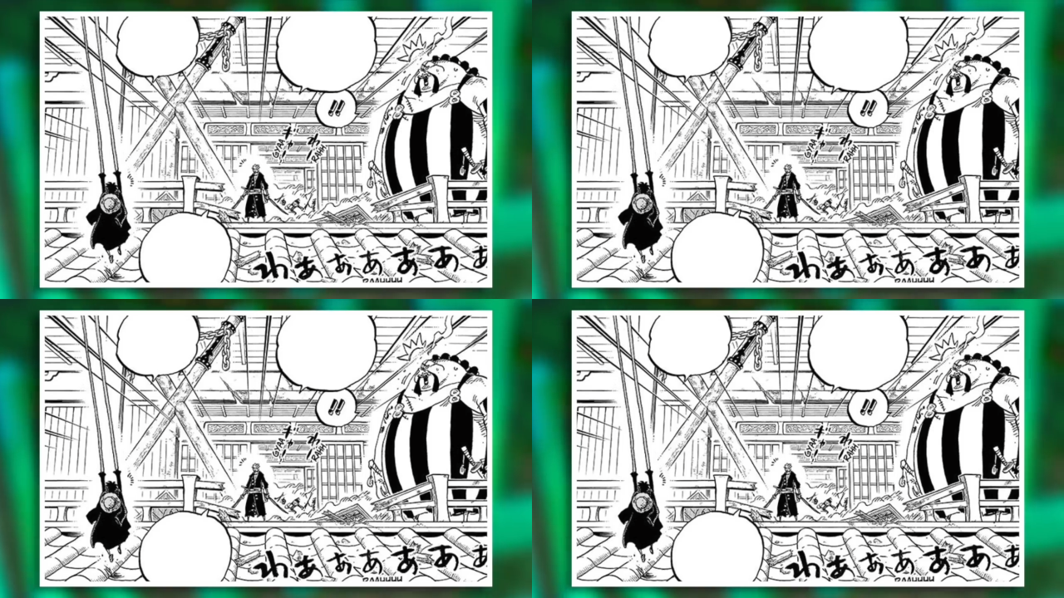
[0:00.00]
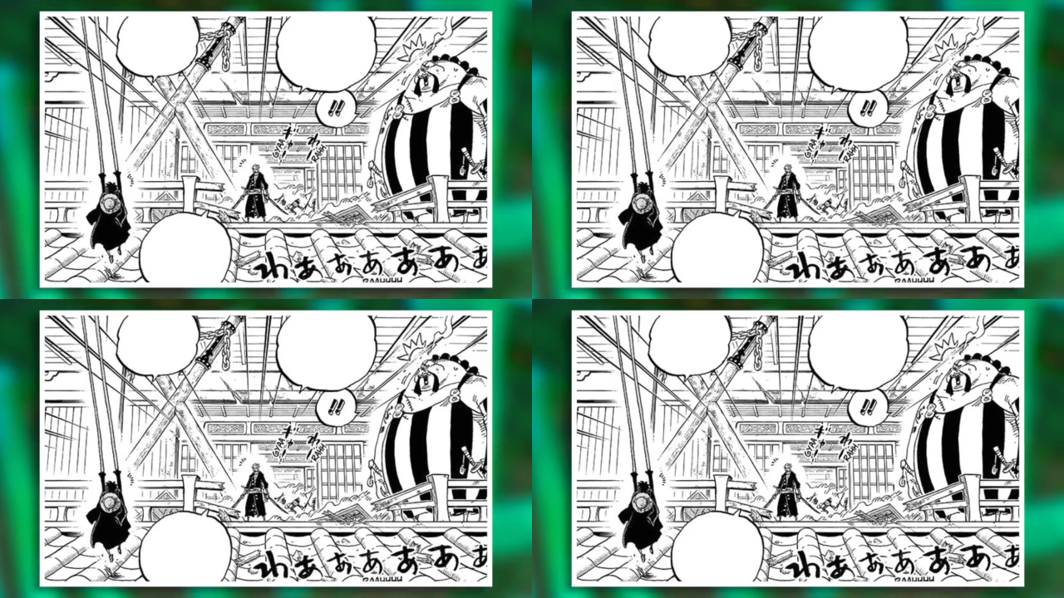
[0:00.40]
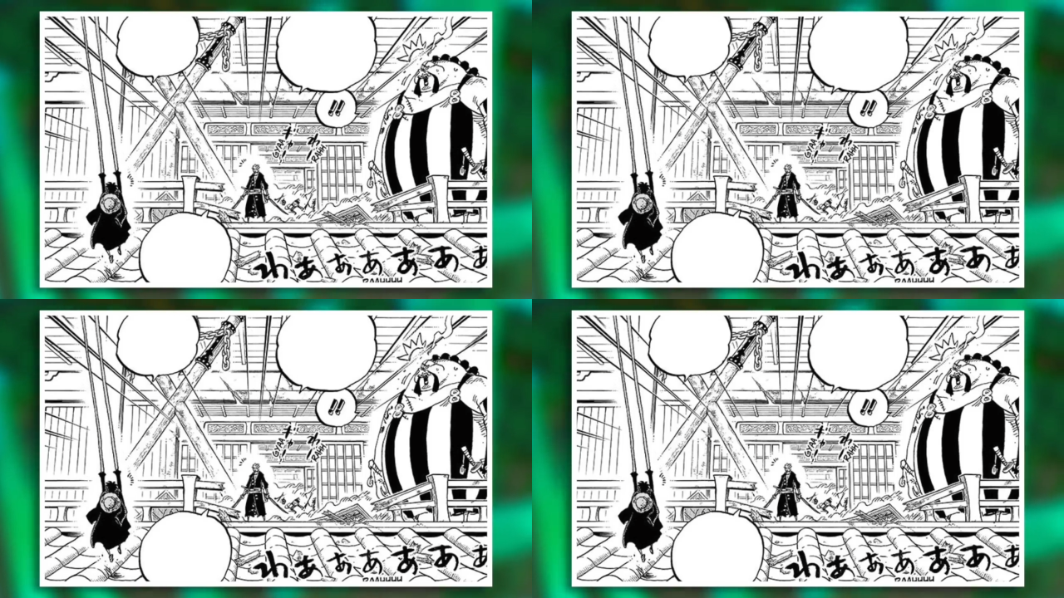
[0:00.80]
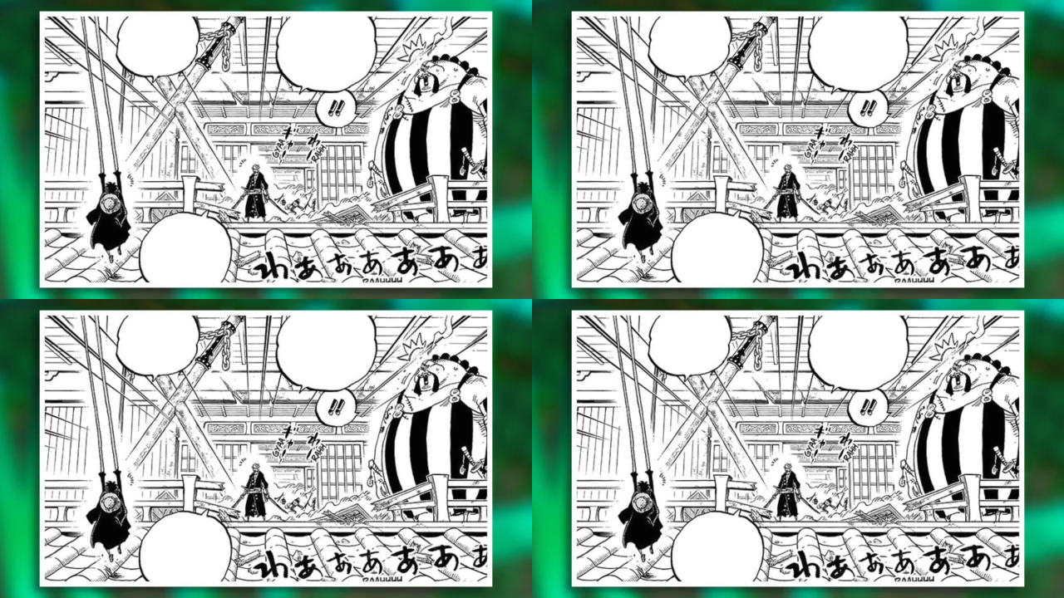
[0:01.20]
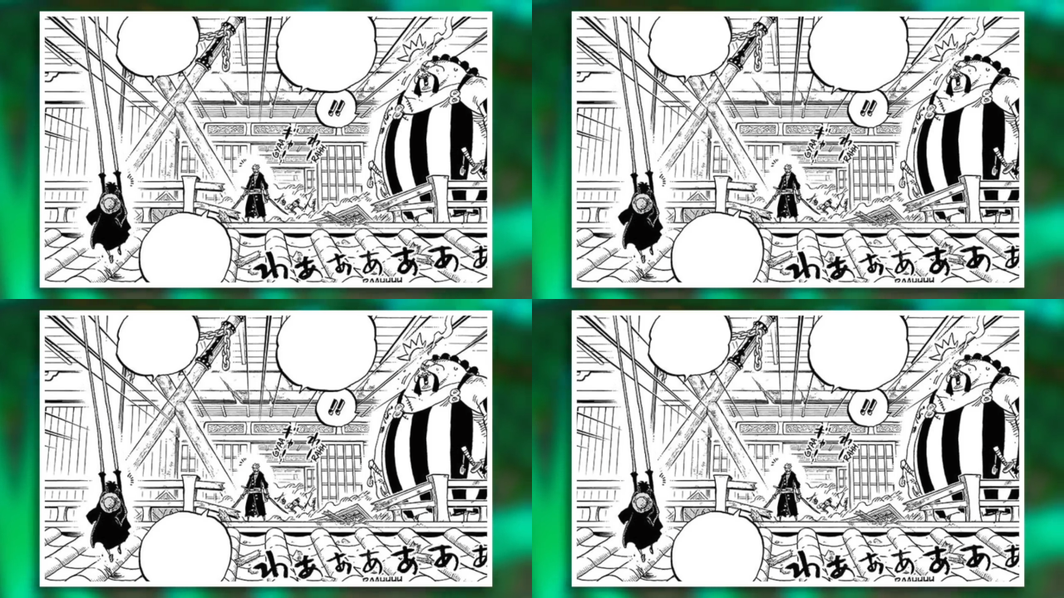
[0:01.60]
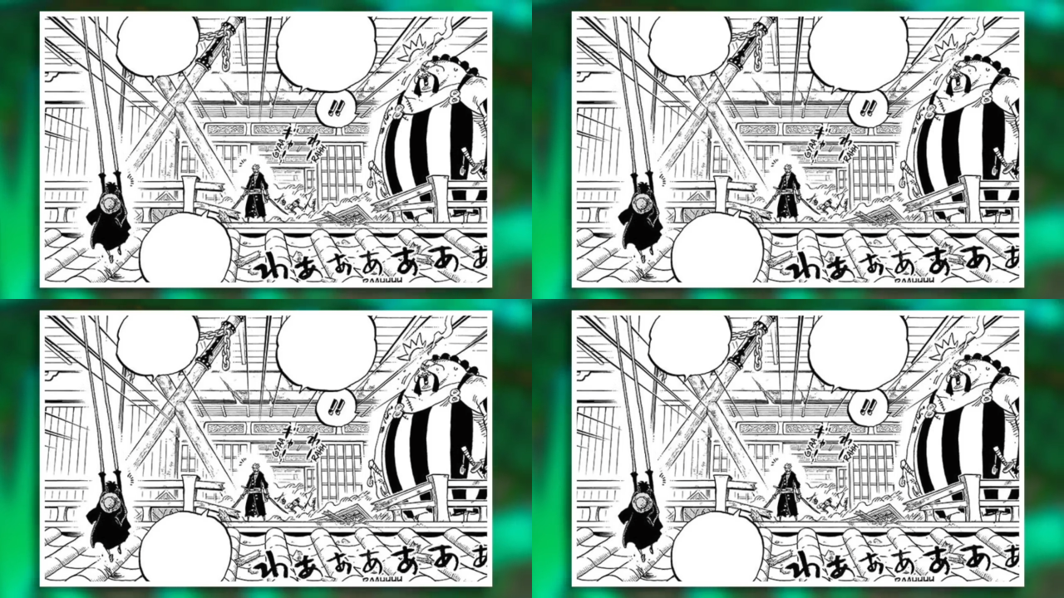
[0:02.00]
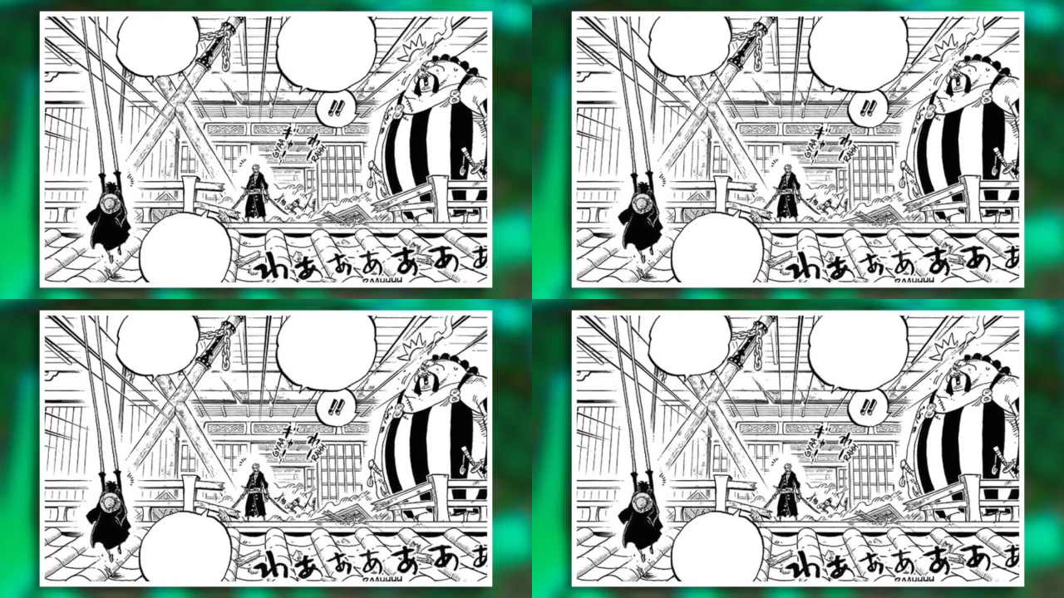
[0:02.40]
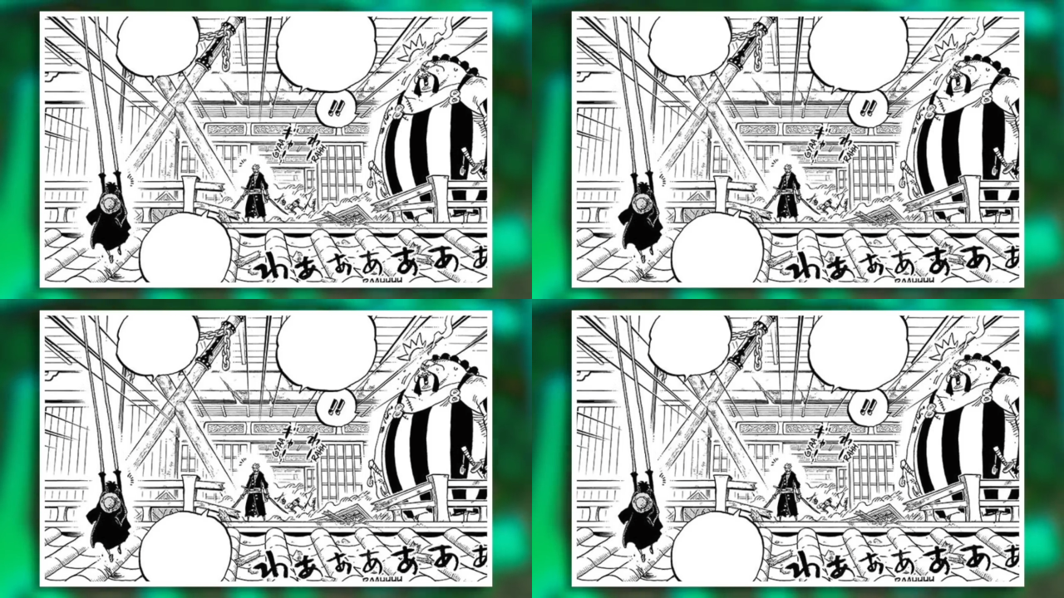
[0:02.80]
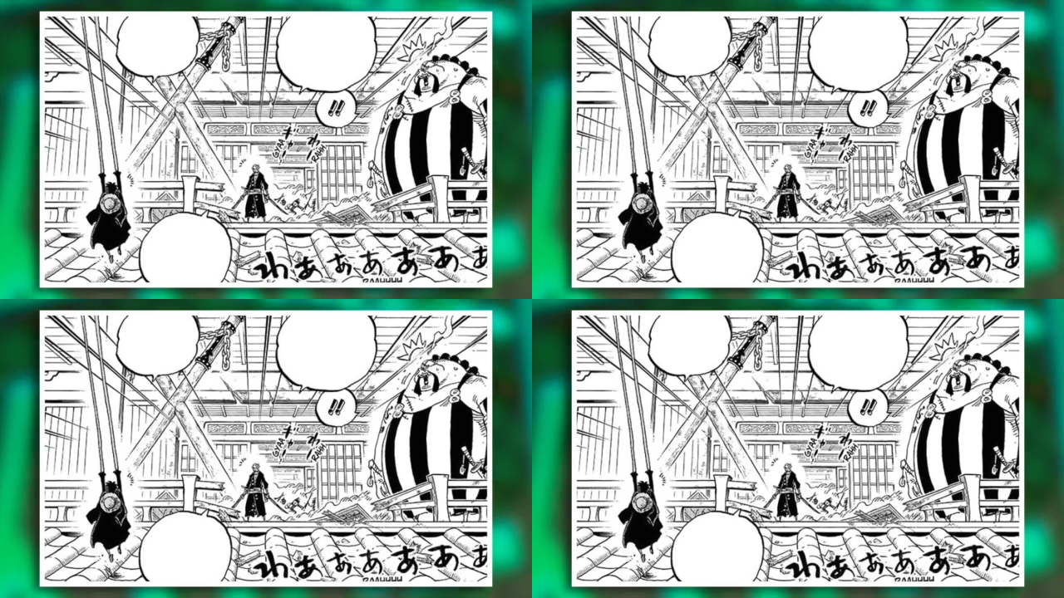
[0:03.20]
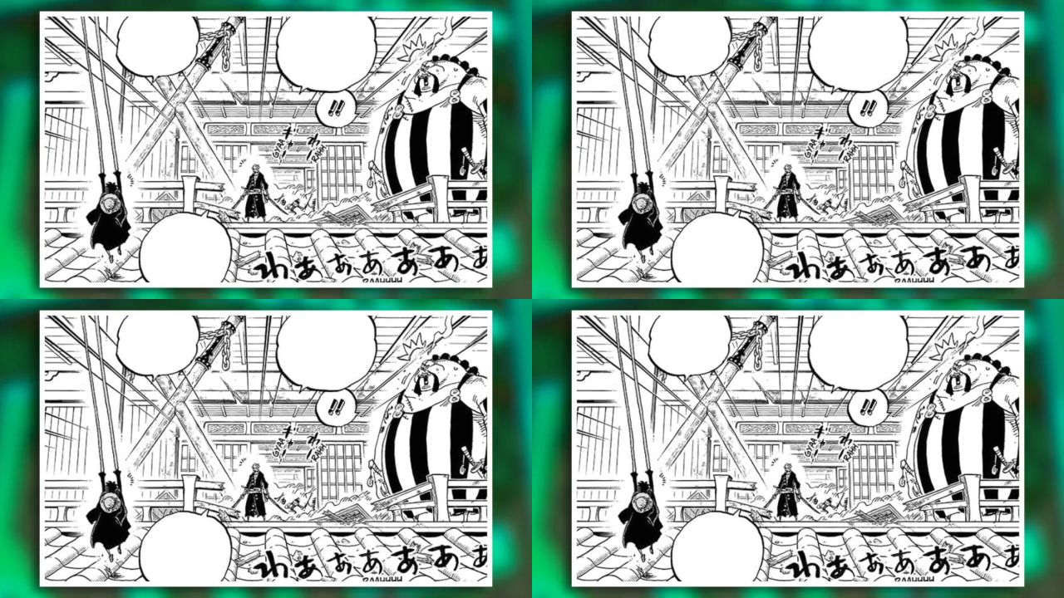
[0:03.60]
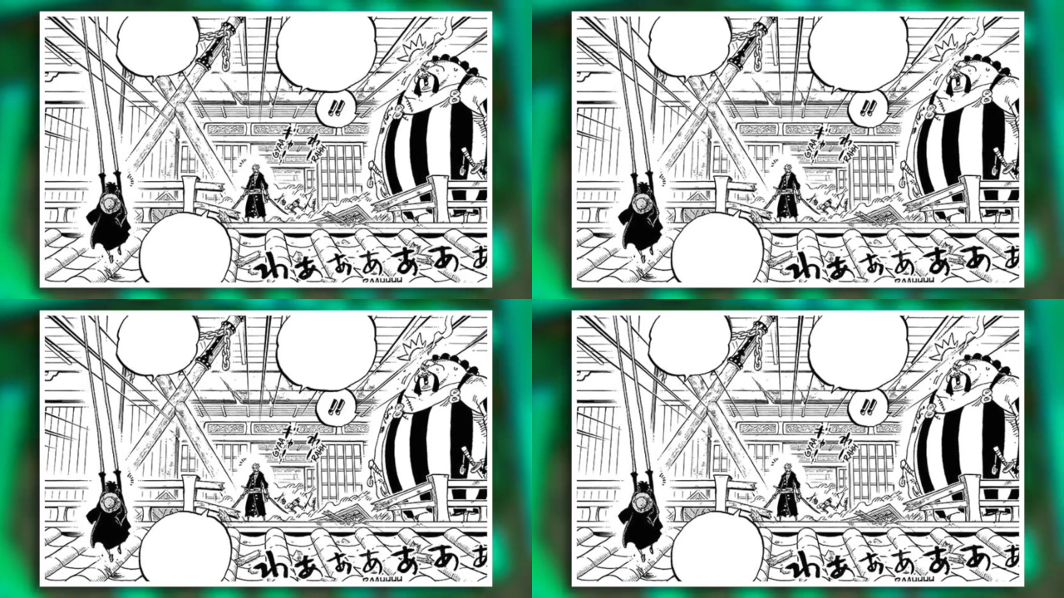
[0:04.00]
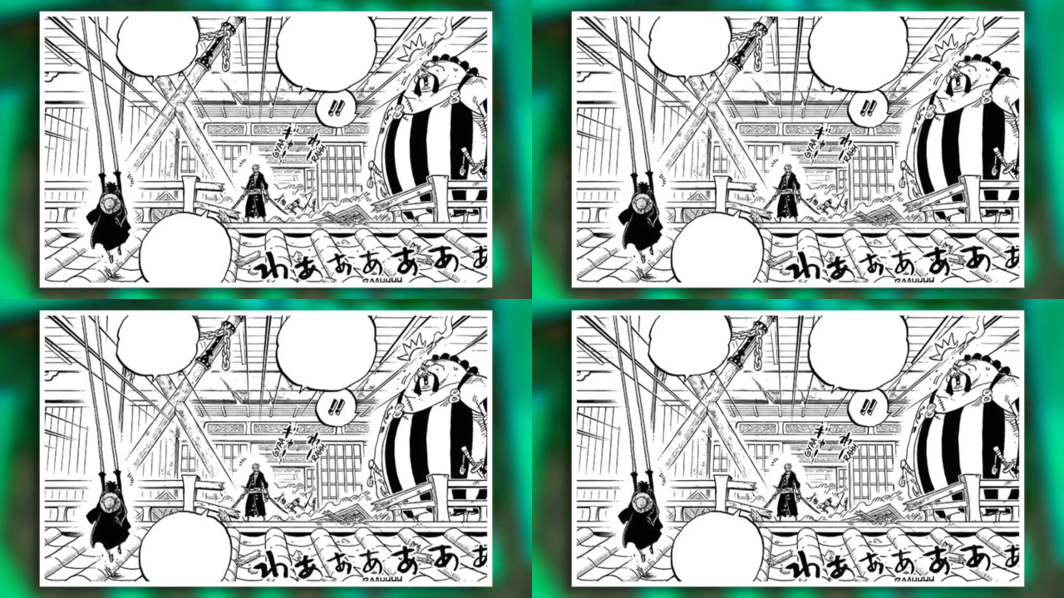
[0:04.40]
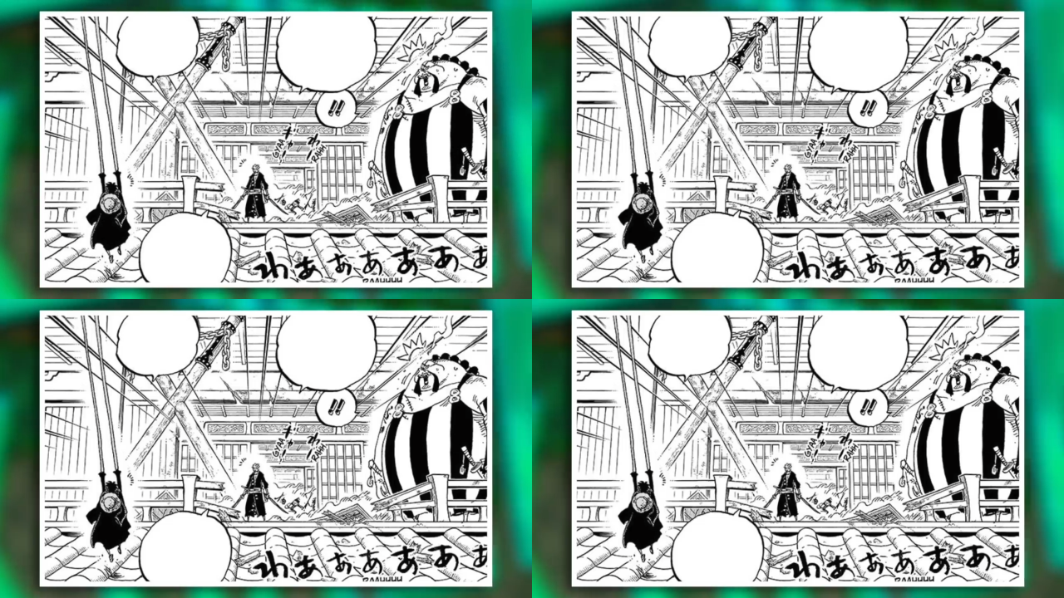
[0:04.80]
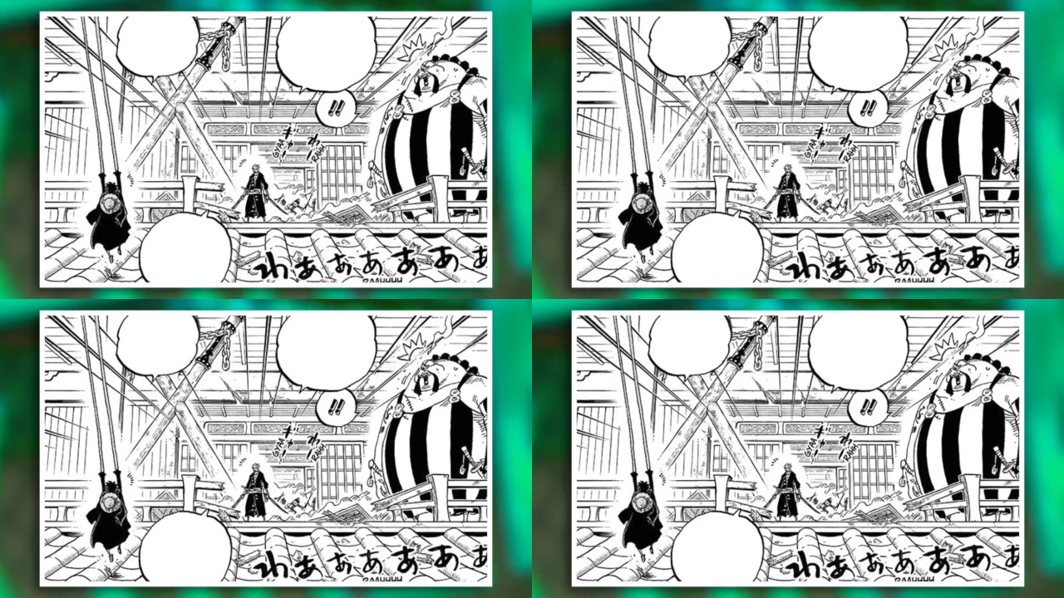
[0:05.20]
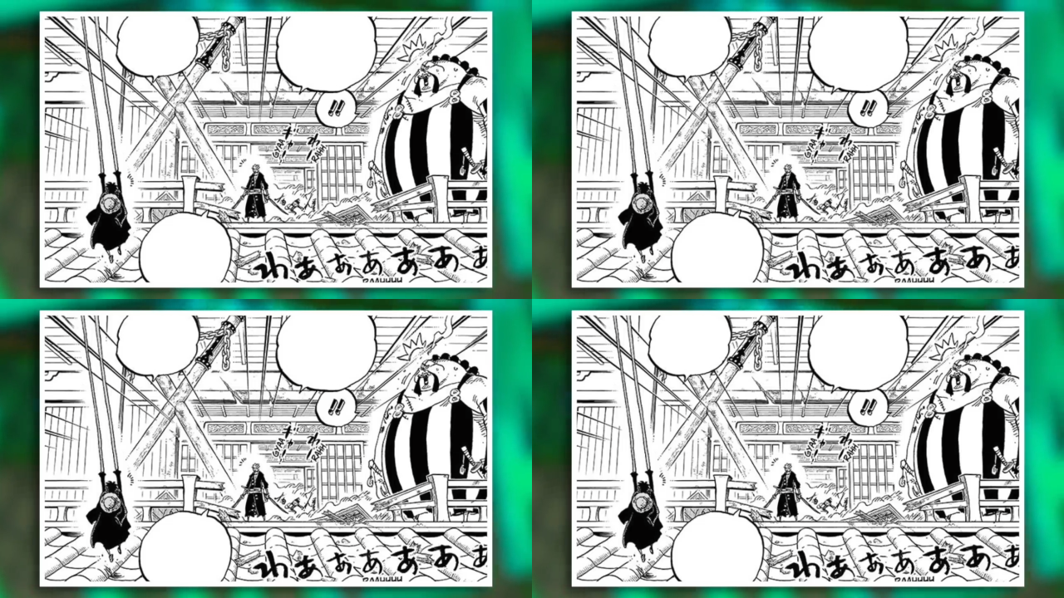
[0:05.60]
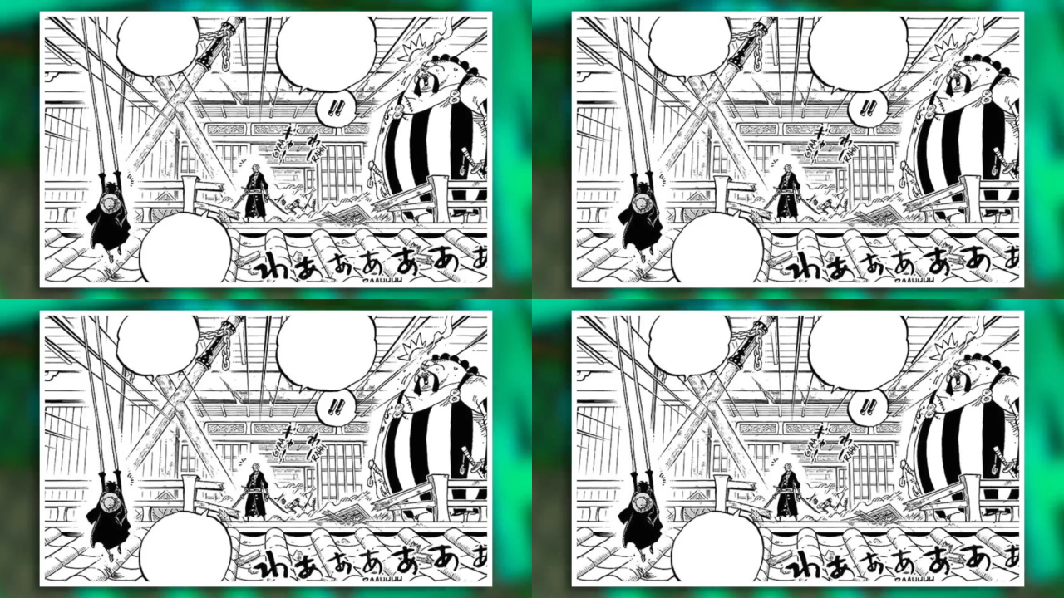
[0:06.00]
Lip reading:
(no speaker visible)